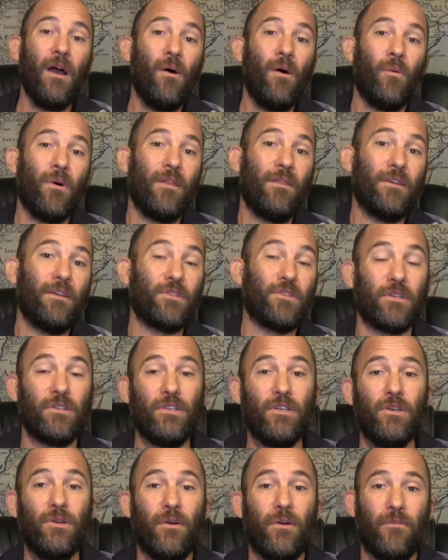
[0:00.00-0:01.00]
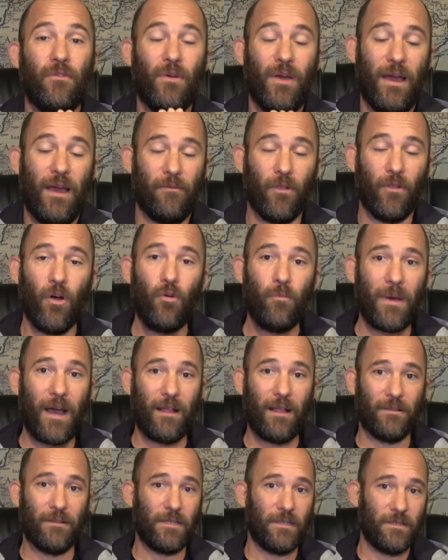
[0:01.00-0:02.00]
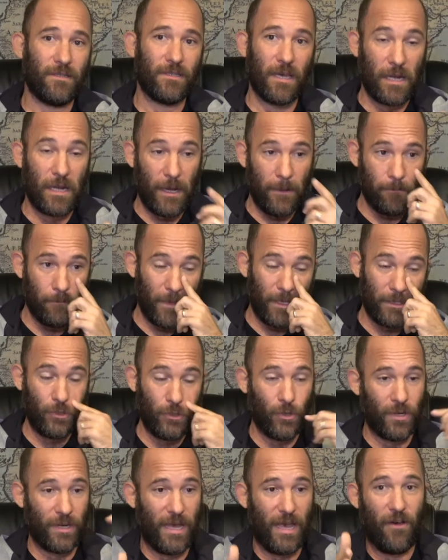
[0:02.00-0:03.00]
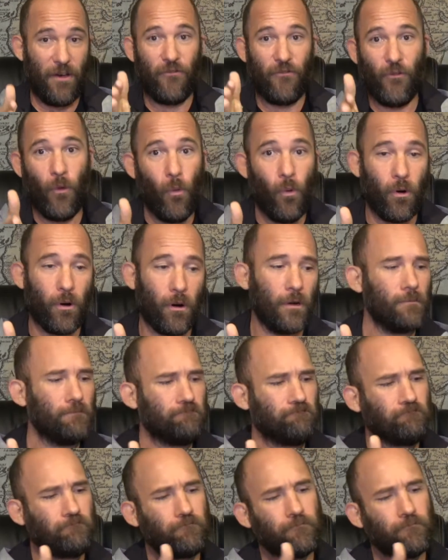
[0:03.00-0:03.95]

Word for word: One of the things you can do if you have load balancing set up is you could have four